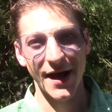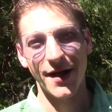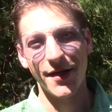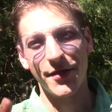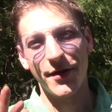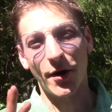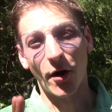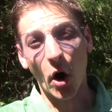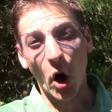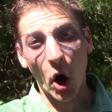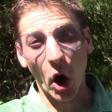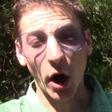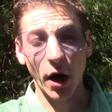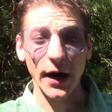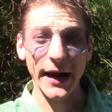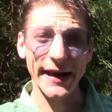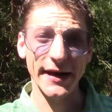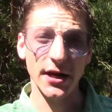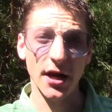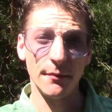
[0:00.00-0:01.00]
There are
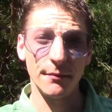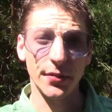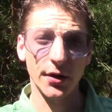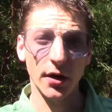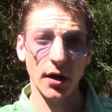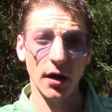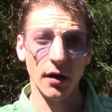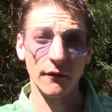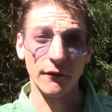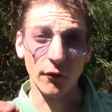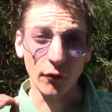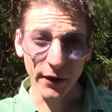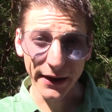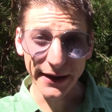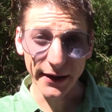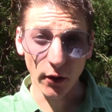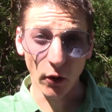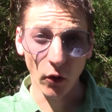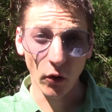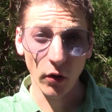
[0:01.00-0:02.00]
a number of
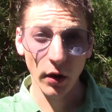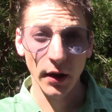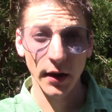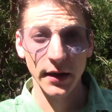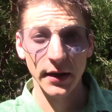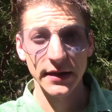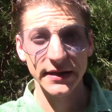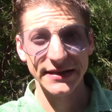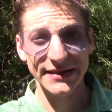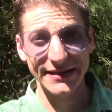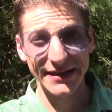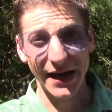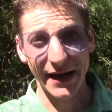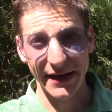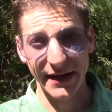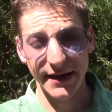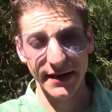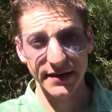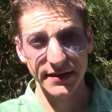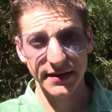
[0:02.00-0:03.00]
real
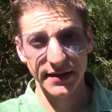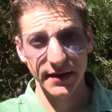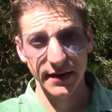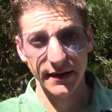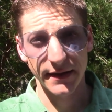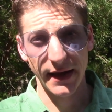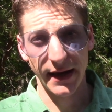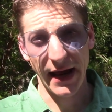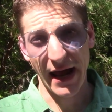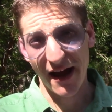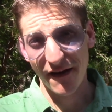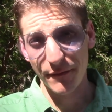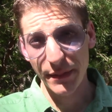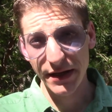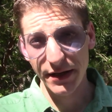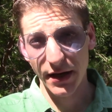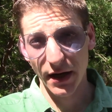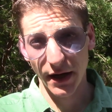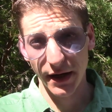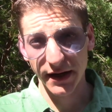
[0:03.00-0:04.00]
studies that have
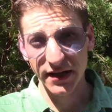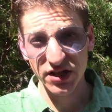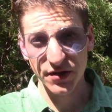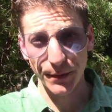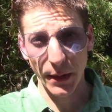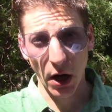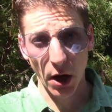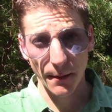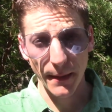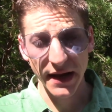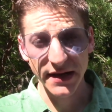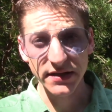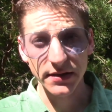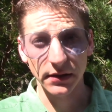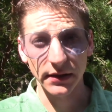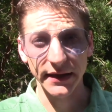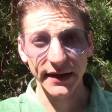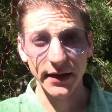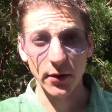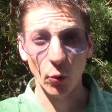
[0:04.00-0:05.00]
been done
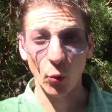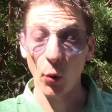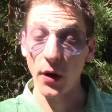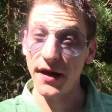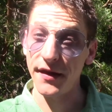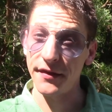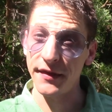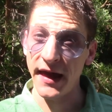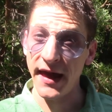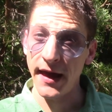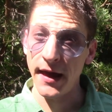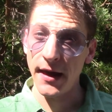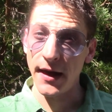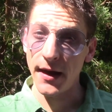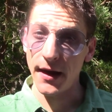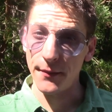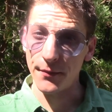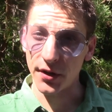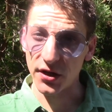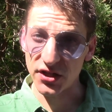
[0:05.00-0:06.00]
experimentally with
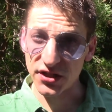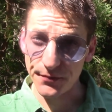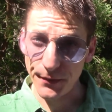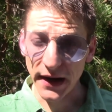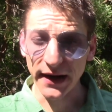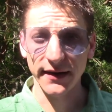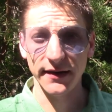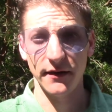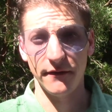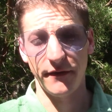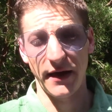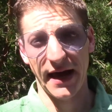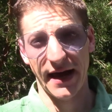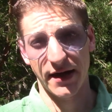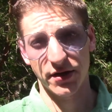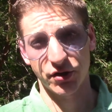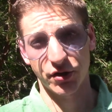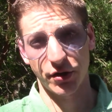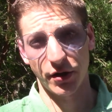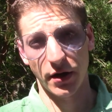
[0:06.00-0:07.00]
prospective
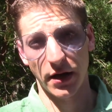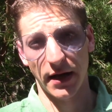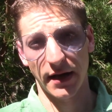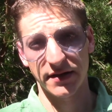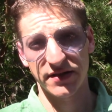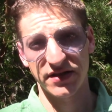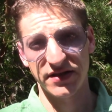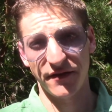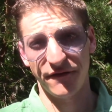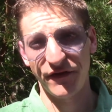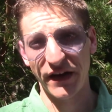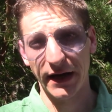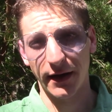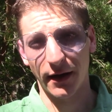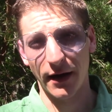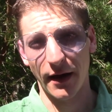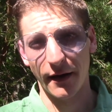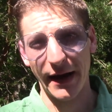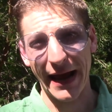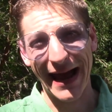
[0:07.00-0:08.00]
astronauts to
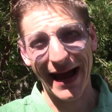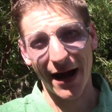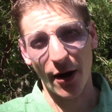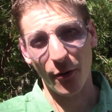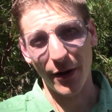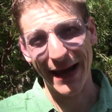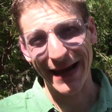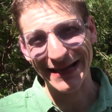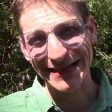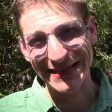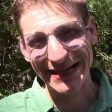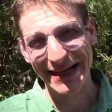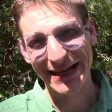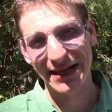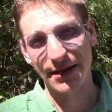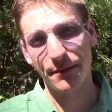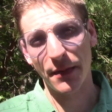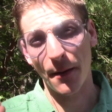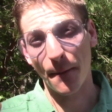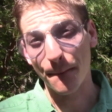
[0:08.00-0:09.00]
figure out how a
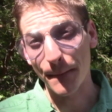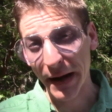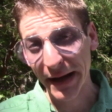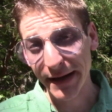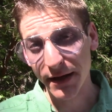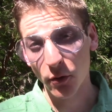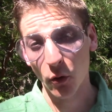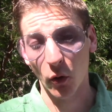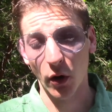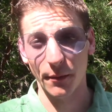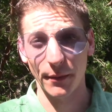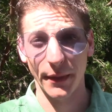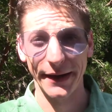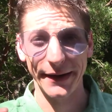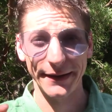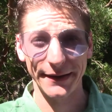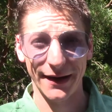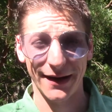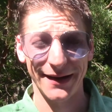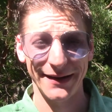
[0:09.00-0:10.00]
team might or
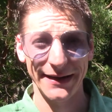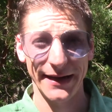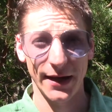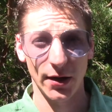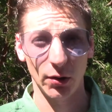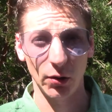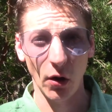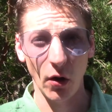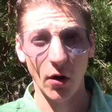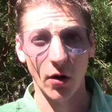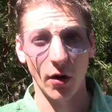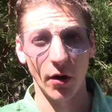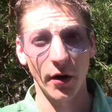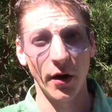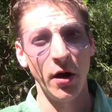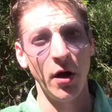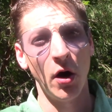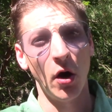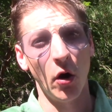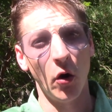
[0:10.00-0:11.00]
might not get along
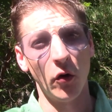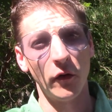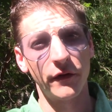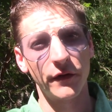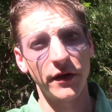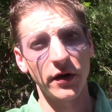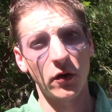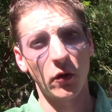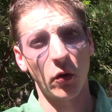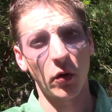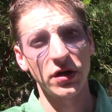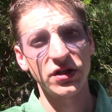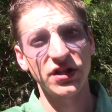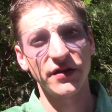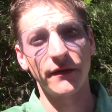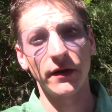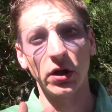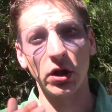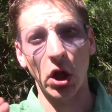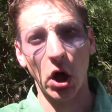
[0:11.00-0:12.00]
over the course
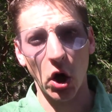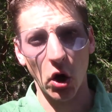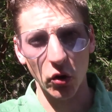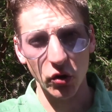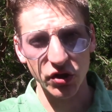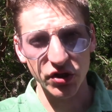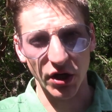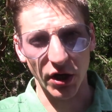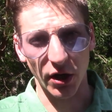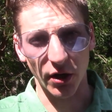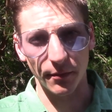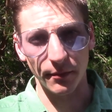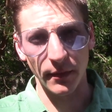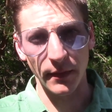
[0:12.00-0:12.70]
of a long term.